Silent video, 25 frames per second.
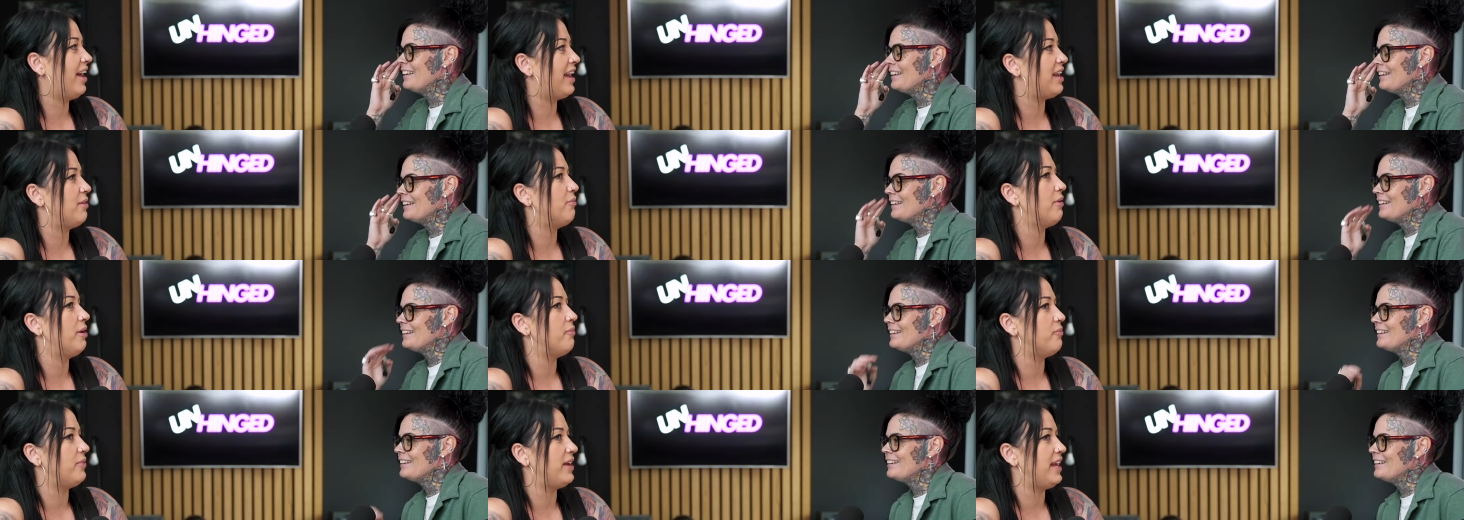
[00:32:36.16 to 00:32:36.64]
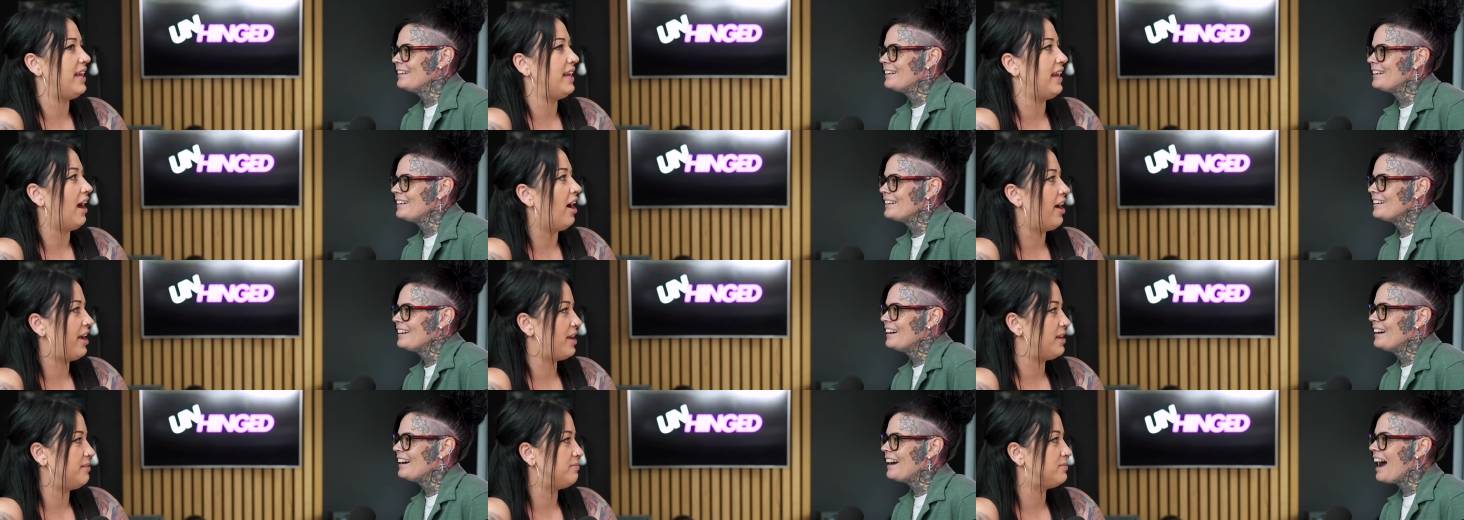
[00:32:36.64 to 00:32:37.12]
Speaker 1: night when me
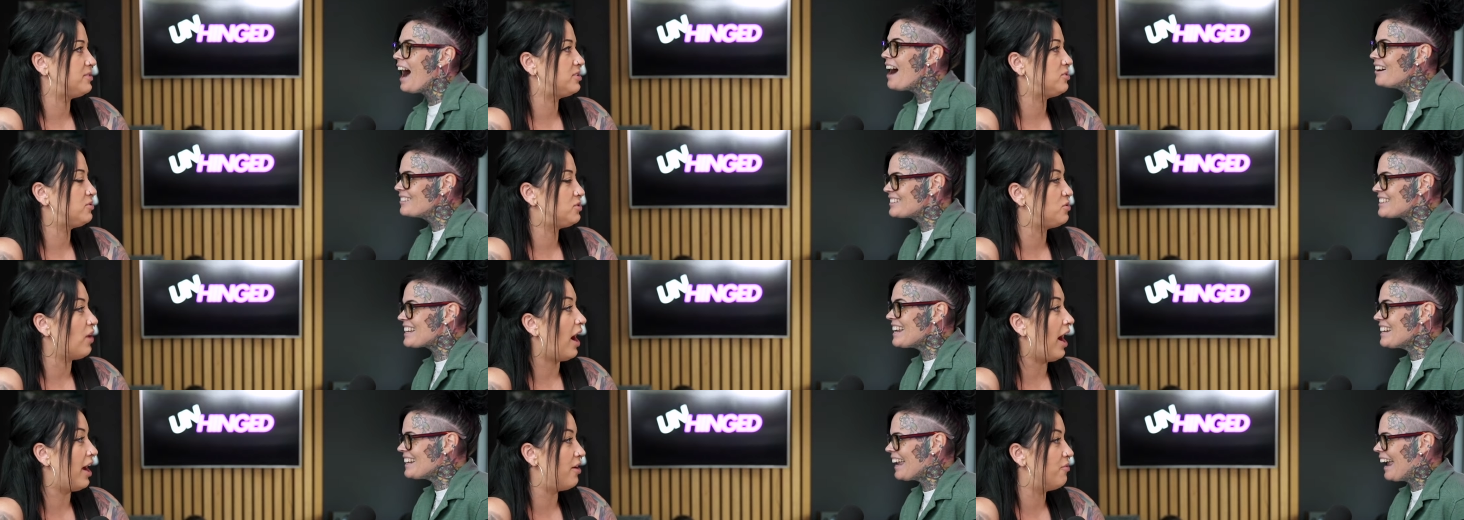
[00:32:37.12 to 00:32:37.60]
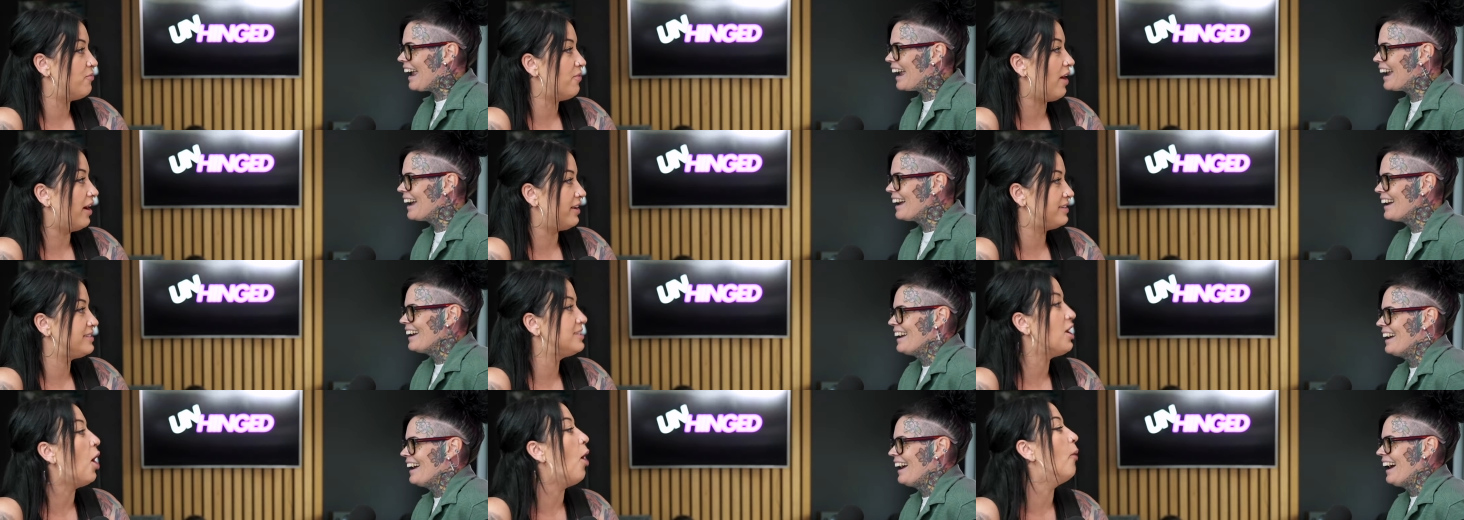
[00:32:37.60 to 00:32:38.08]
I Oh did I,
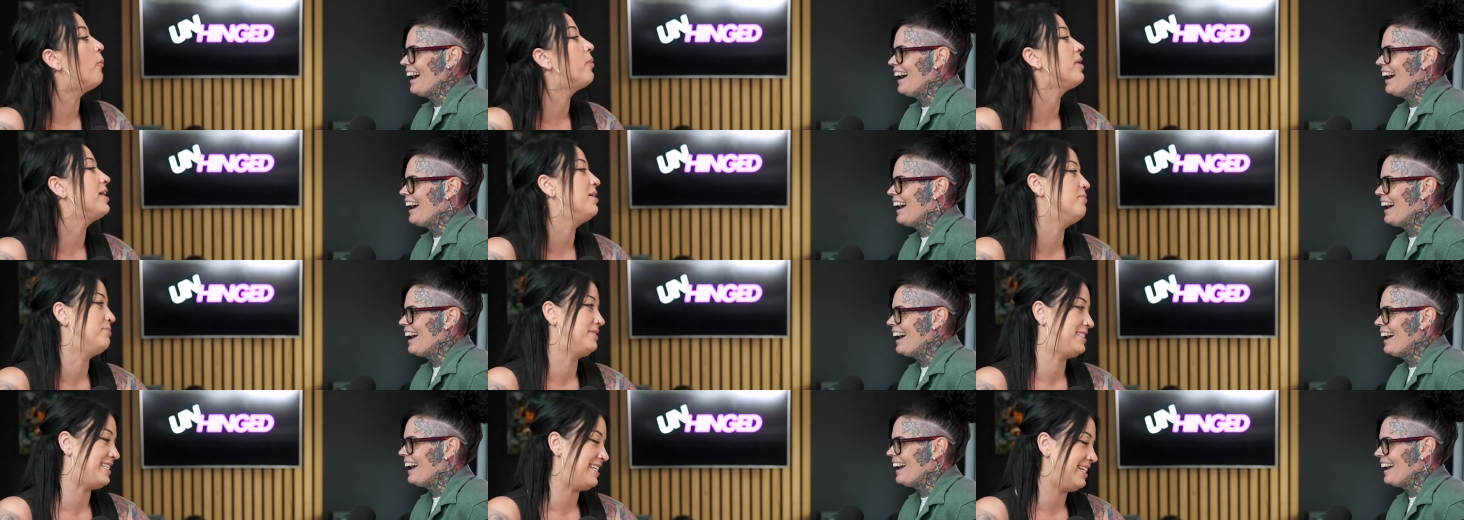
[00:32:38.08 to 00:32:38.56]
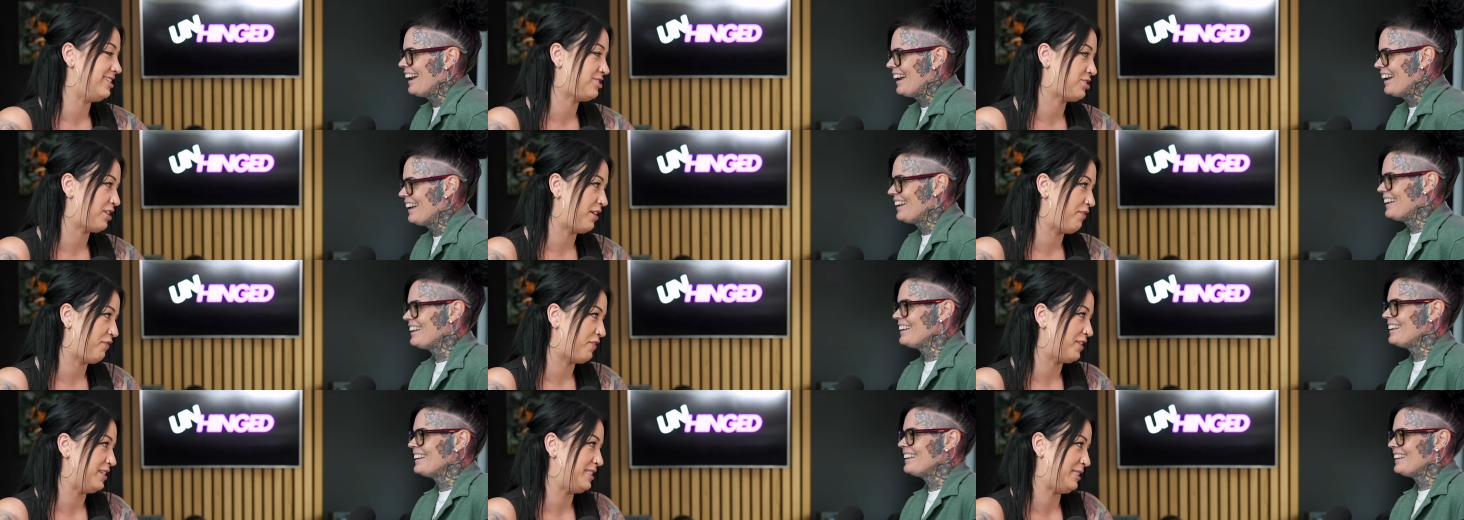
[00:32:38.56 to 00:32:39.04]
ra- No, but it was
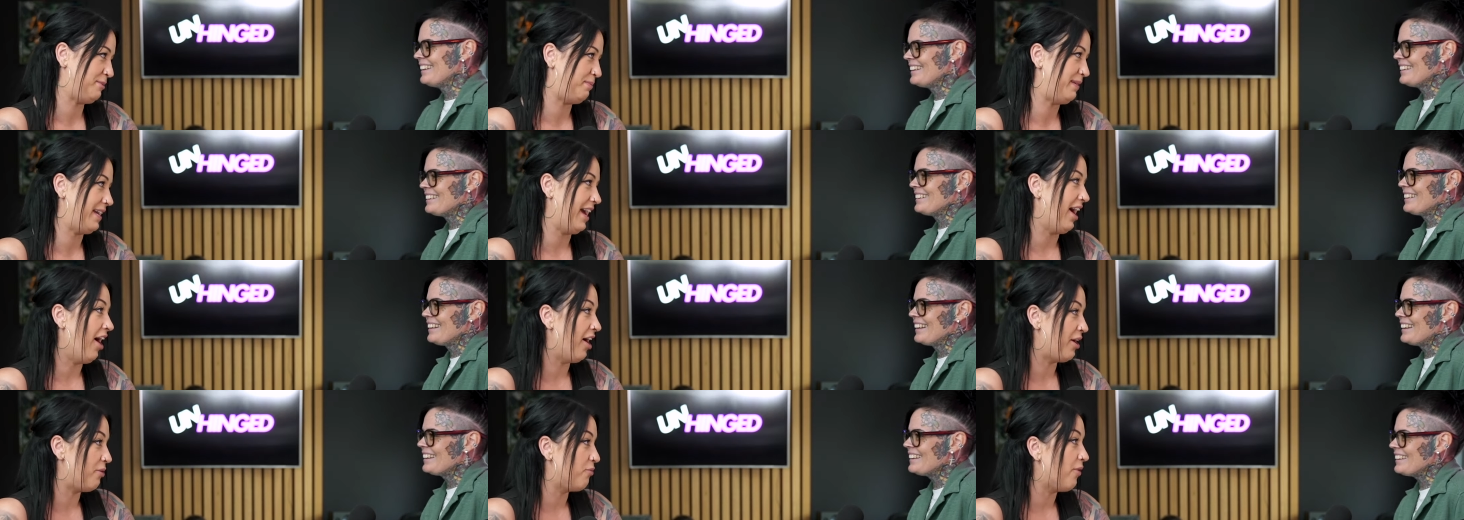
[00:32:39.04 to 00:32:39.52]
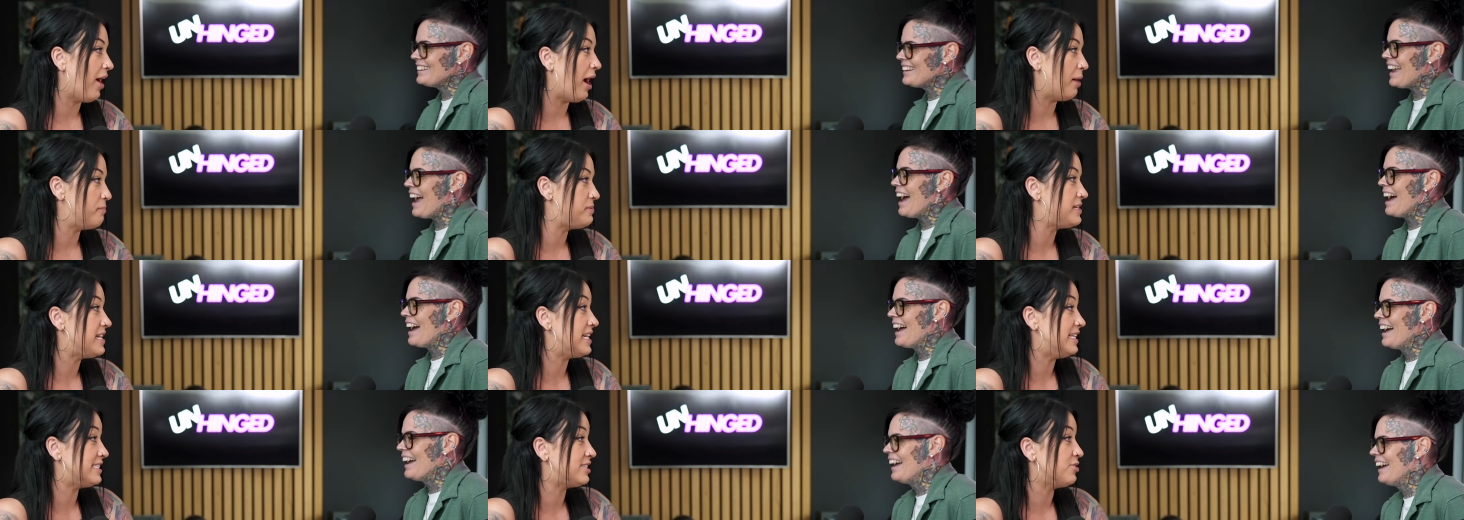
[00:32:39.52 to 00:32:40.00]
literally first split. I
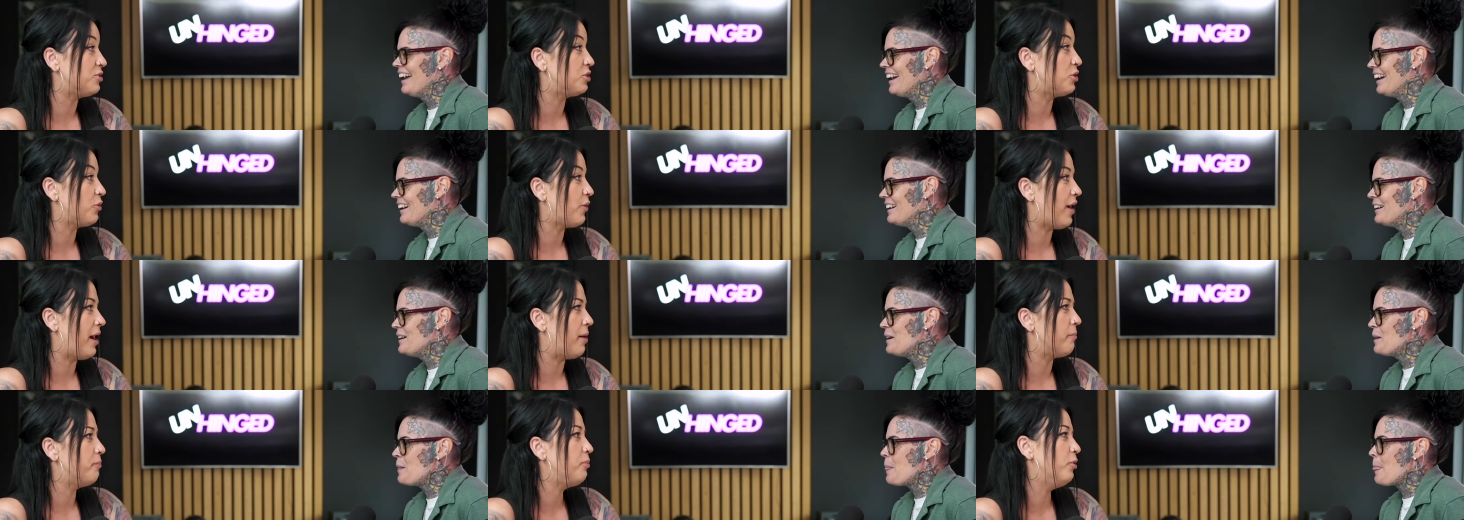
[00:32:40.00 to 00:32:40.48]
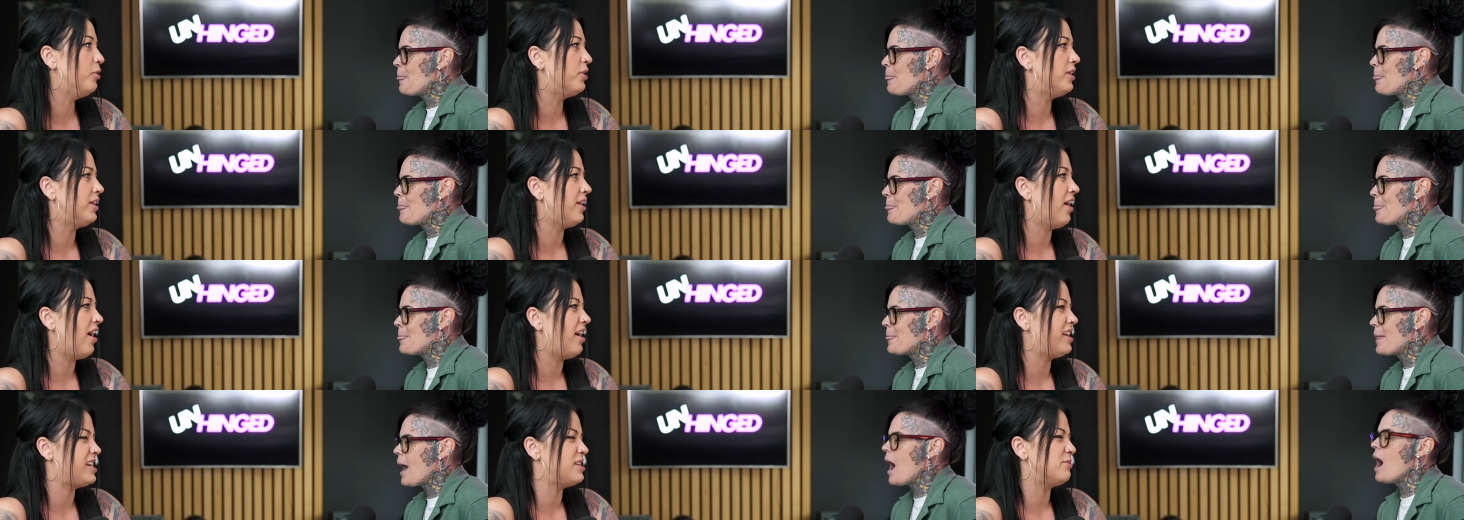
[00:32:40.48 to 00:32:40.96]
robbed his underwear and put
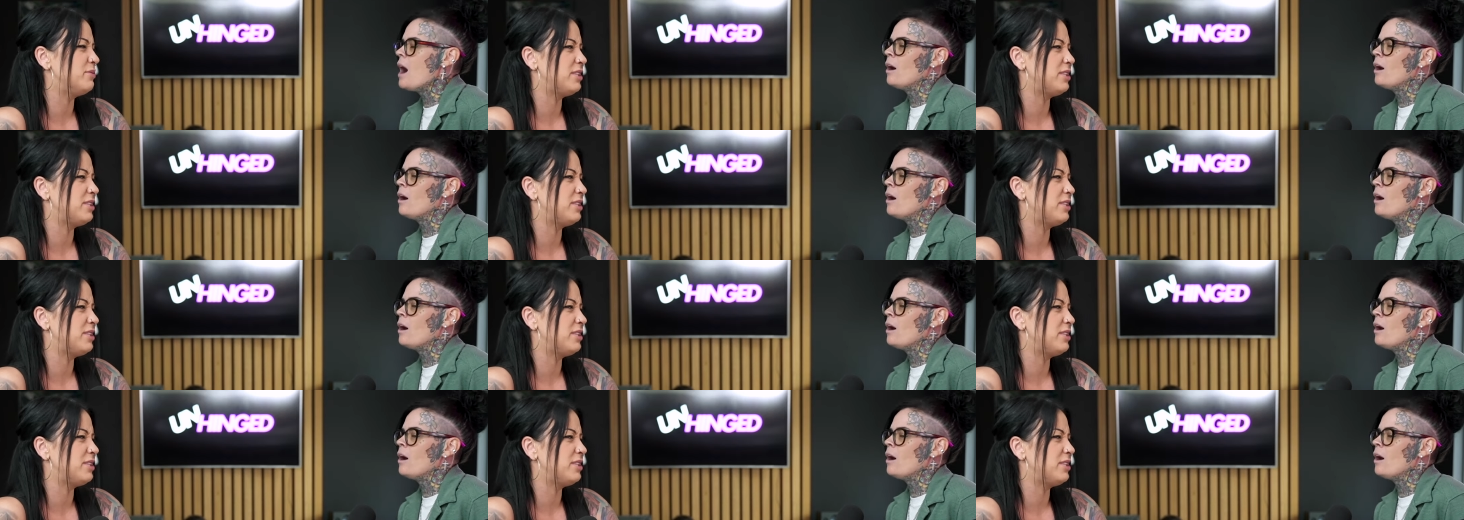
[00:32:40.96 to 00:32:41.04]
it on.